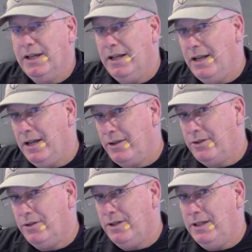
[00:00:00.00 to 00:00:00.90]
and that
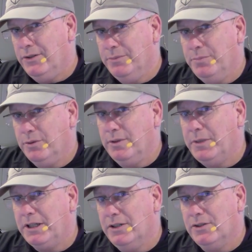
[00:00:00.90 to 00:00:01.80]
30 is important
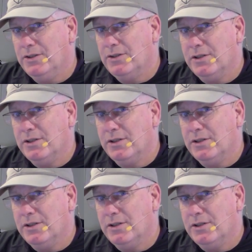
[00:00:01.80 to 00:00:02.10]
because this